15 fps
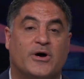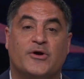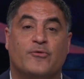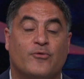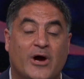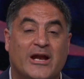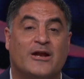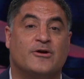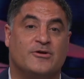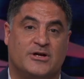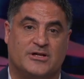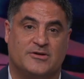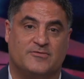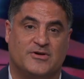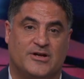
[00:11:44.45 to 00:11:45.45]
button right
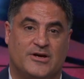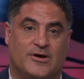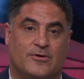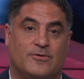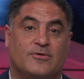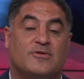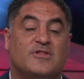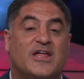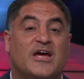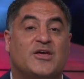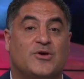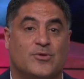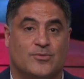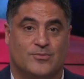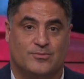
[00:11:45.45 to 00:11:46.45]
underneath the video.
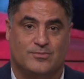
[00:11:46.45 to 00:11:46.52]
Thank you.